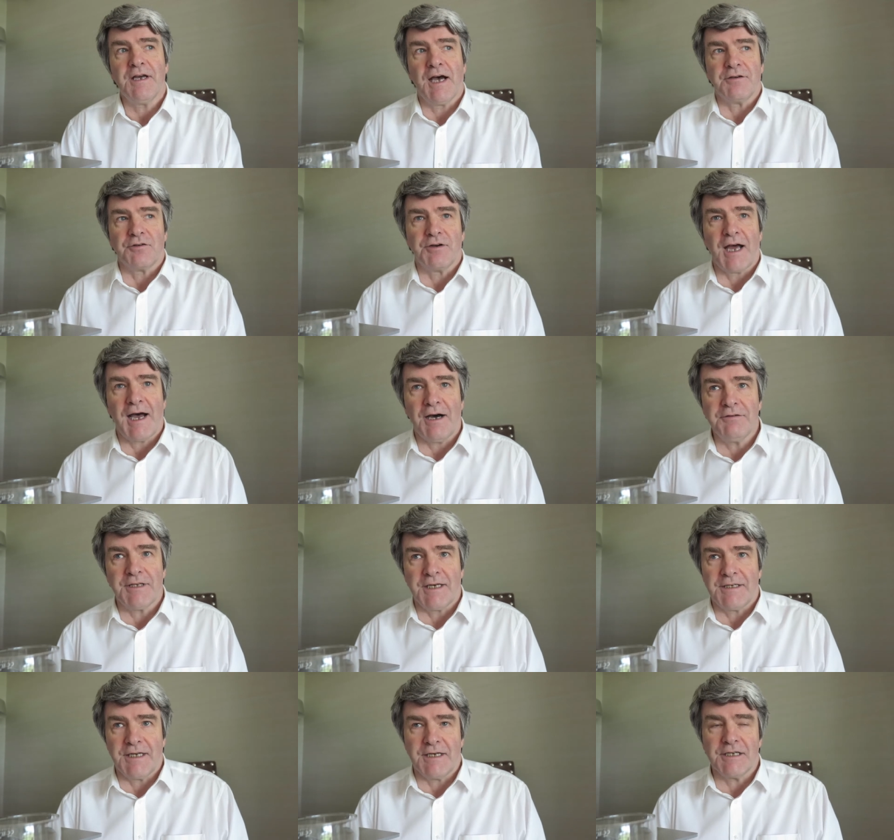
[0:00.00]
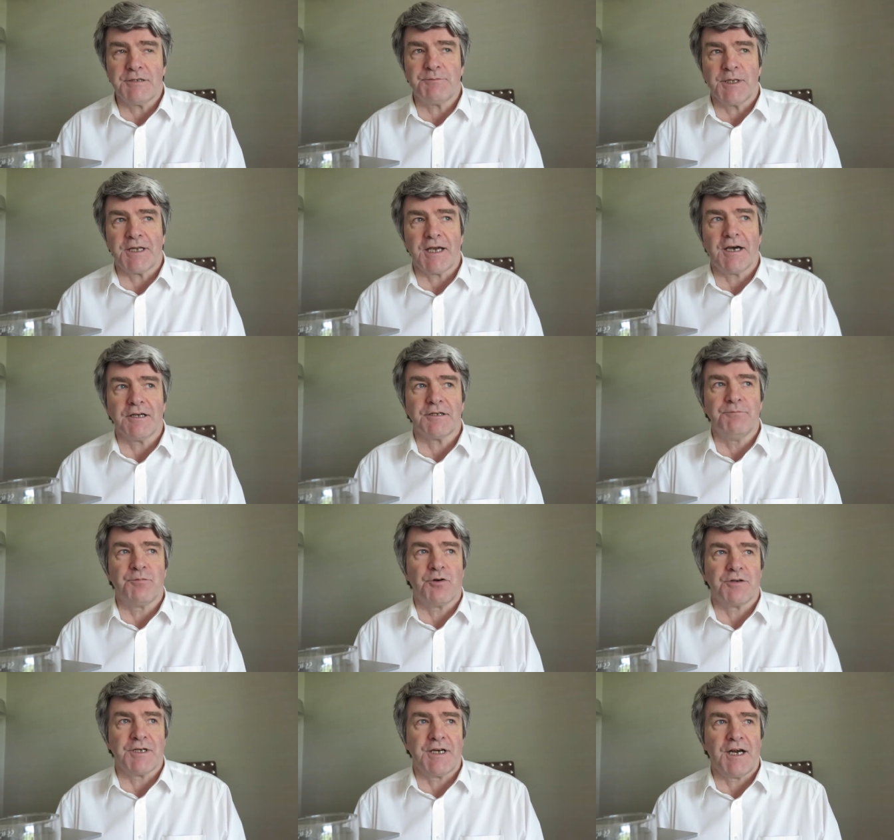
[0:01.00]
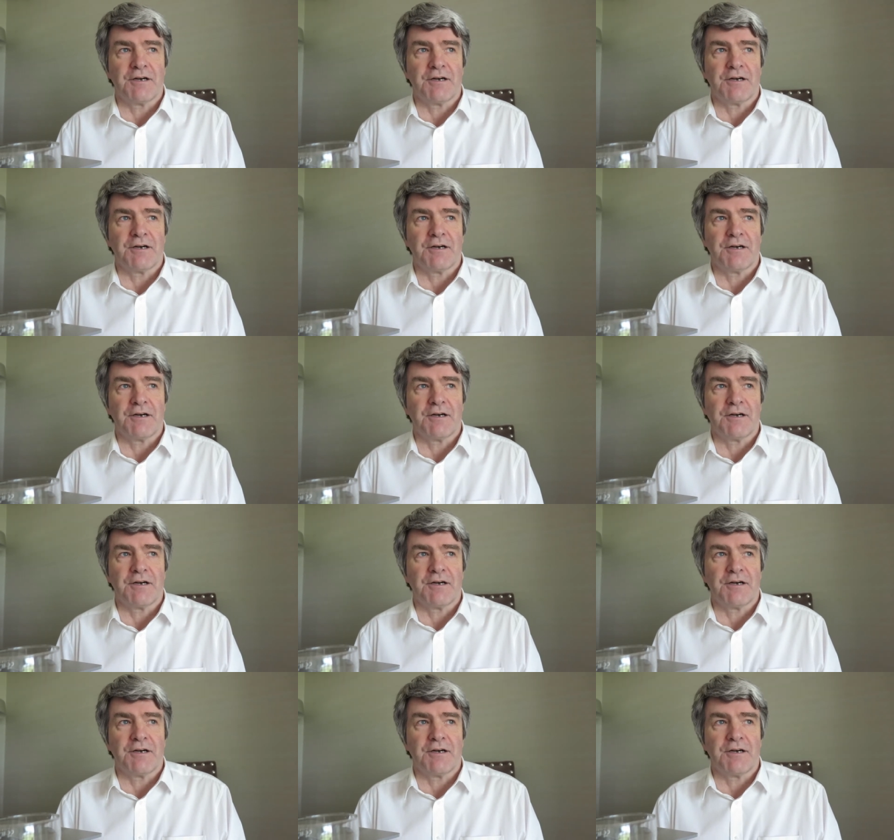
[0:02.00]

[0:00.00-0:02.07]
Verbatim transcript: I don't know how they did it, but they got on board an